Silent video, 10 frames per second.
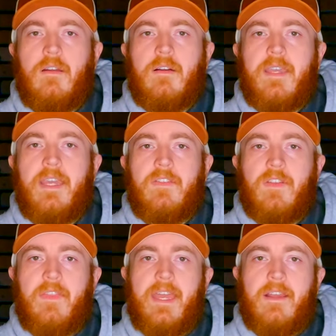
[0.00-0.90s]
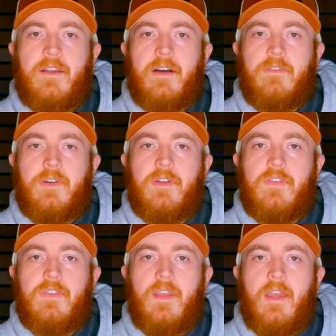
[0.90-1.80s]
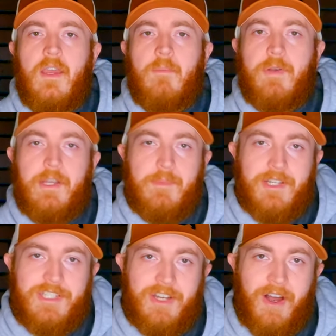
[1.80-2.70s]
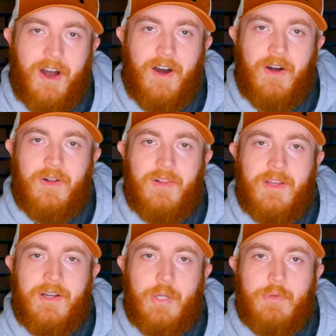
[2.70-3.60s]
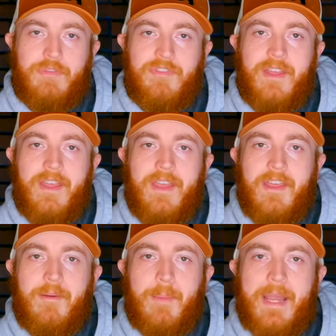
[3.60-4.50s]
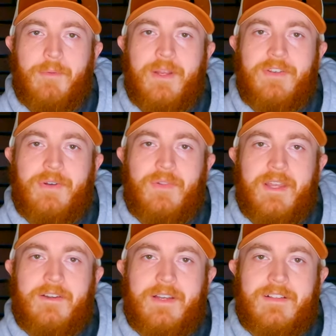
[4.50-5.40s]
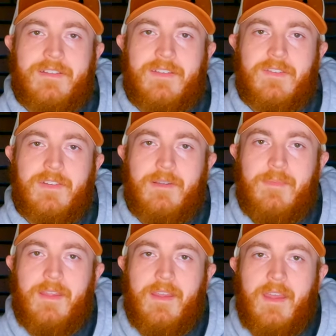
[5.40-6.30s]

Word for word: Okay, so that covers pretty much all of my winter layering system.